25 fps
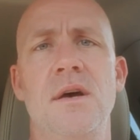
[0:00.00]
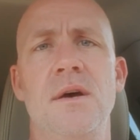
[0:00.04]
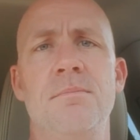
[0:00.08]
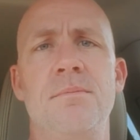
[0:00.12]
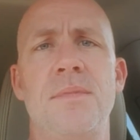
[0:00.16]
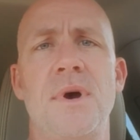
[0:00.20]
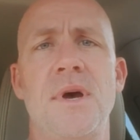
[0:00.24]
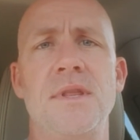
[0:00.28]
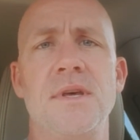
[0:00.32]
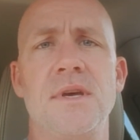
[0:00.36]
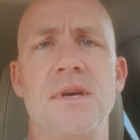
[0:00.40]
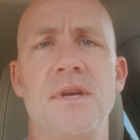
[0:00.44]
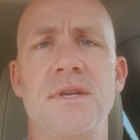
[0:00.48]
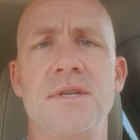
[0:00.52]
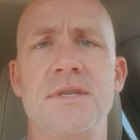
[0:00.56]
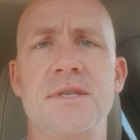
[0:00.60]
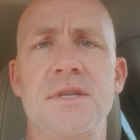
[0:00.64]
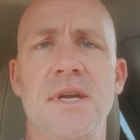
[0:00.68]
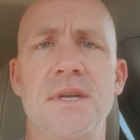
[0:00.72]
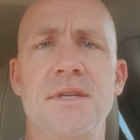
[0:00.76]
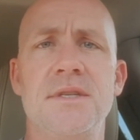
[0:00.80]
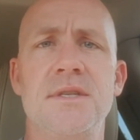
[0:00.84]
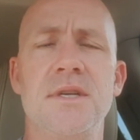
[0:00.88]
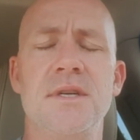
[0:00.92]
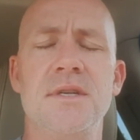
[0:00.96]
by the
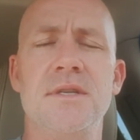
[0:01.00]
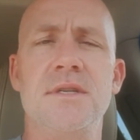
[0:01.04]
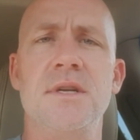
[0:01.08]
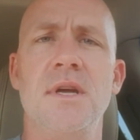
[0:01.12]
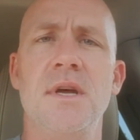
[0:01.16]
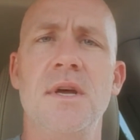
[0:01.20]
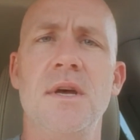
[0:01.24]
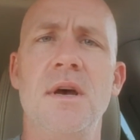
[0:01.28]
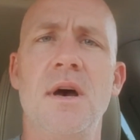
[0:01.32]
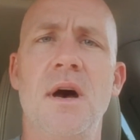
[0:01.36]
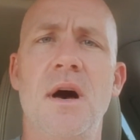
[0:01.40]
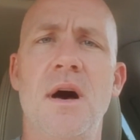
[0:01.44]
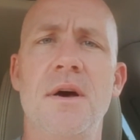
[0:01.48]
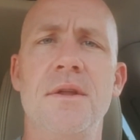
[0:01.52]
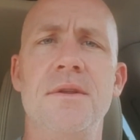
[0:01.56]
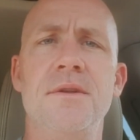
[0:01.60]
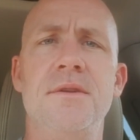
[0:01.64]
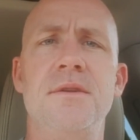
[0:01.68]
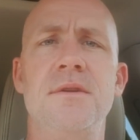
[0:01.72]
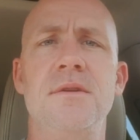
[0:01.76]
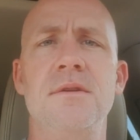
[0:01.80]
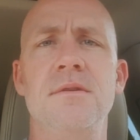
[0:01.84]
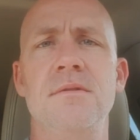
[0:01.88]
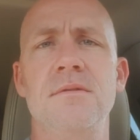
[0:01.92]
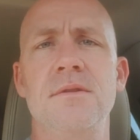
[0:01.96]
consensus
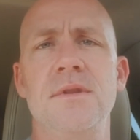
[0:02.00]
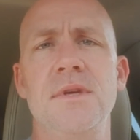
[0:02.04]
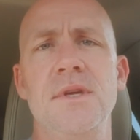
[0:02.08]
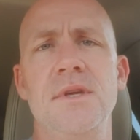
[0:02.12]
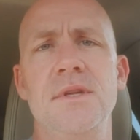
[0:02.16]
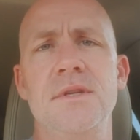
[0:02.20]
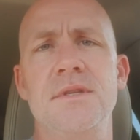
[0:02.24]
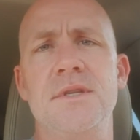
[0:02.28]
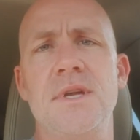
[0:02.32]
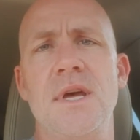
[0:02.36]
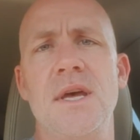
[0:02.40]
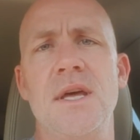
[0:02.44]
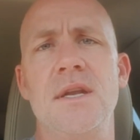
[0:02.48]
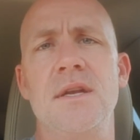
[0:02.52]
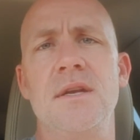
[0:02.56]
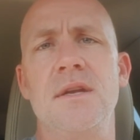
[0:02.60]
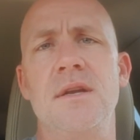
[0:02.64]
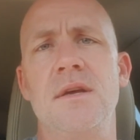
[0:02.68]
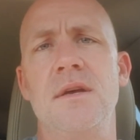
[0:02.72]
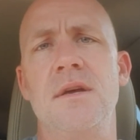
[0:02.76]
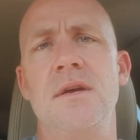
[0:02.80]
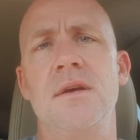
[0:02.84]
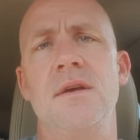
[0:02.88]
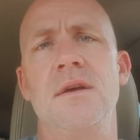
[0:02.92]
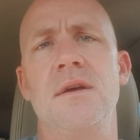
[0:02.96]
onto the Zen
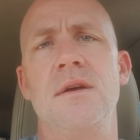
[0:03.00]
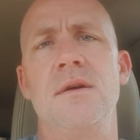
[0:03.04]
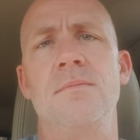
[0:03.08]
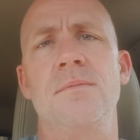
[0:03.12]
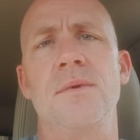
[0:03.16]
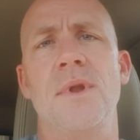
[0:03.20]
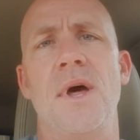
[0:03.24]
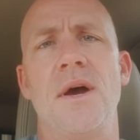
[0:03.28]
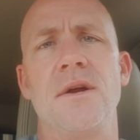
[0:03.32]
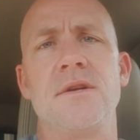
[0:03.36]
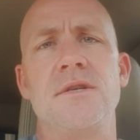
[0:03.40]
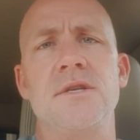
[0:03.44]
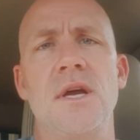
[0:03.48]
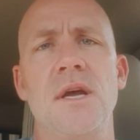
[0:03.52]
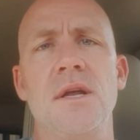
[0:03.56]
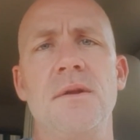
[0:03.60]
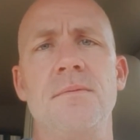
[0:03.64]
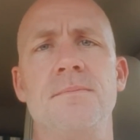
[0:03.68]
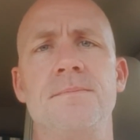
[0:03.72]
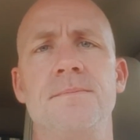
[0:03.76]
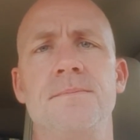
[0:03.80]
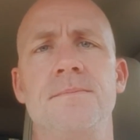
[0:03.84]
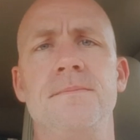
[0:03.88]
blockchain.